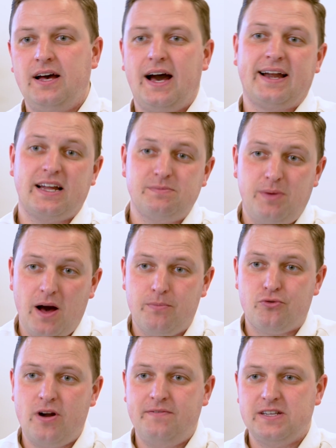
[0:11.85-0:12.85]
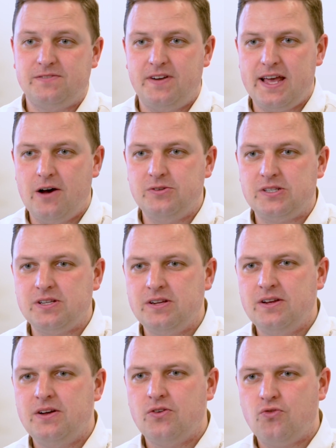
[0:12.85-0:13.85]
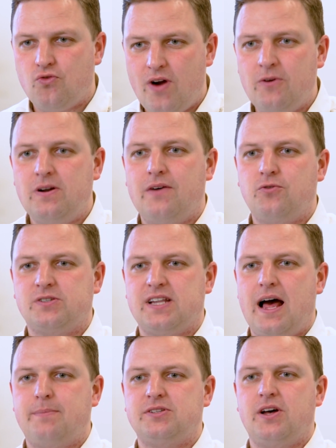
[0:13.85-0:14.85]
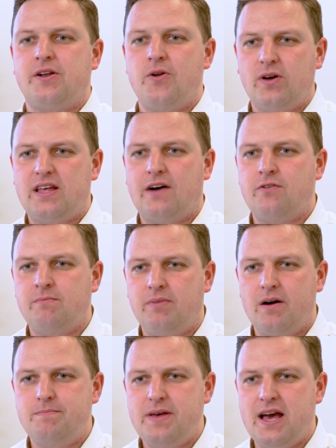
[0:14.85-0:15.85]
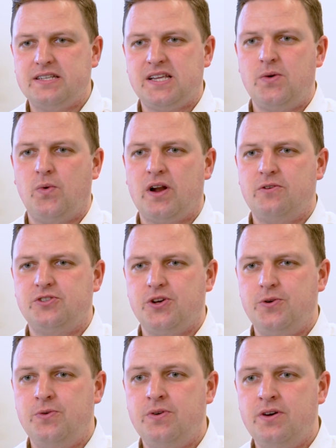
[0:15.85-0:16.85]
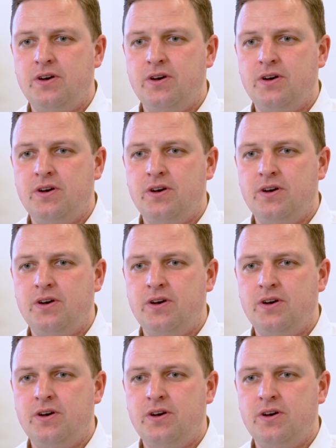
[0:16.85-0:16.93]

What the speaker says: And as per previous videos, ground level slabs are not governed by BS 8102